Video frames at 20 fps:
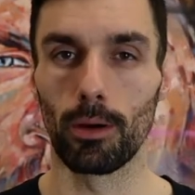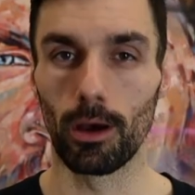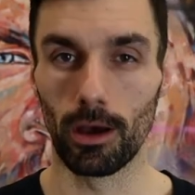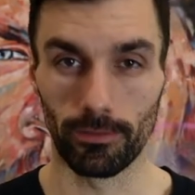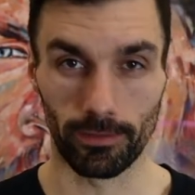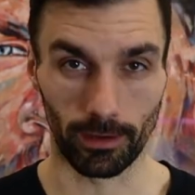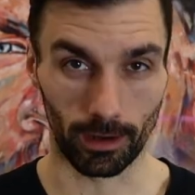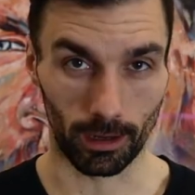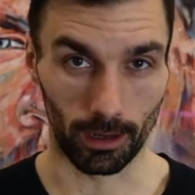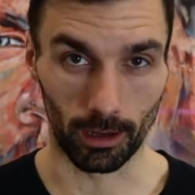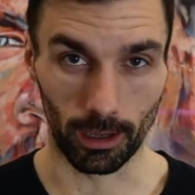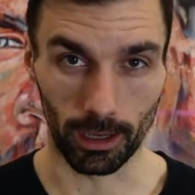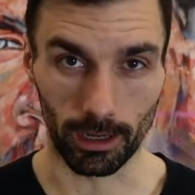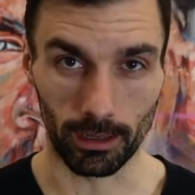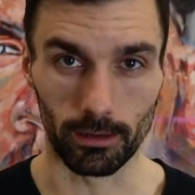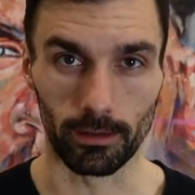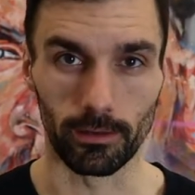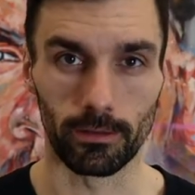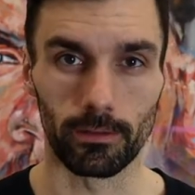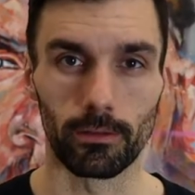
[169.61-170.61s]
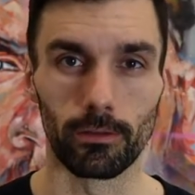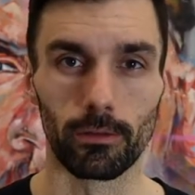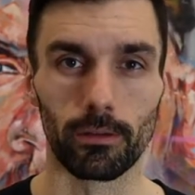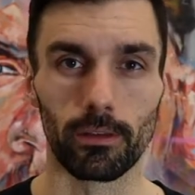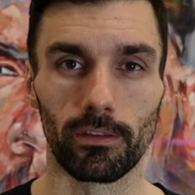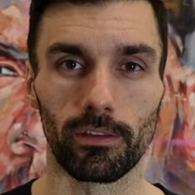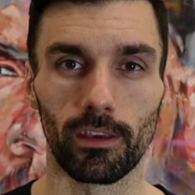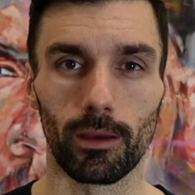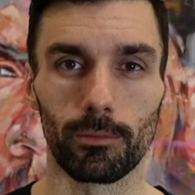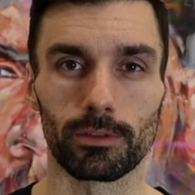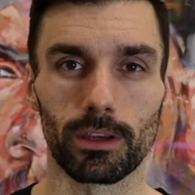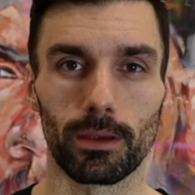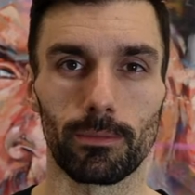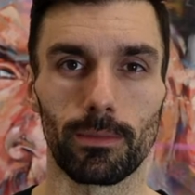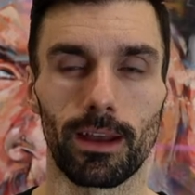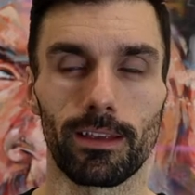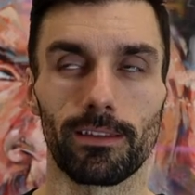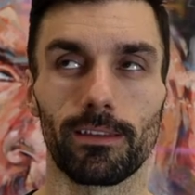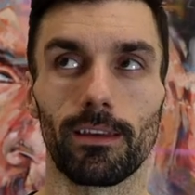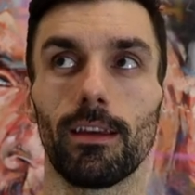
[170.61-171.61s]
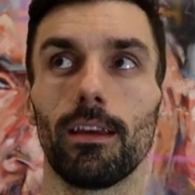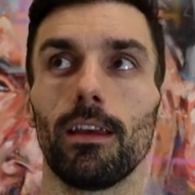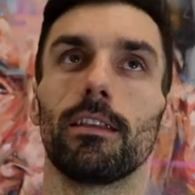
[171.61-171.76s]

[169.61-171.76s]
perfect likeness to the subject matter.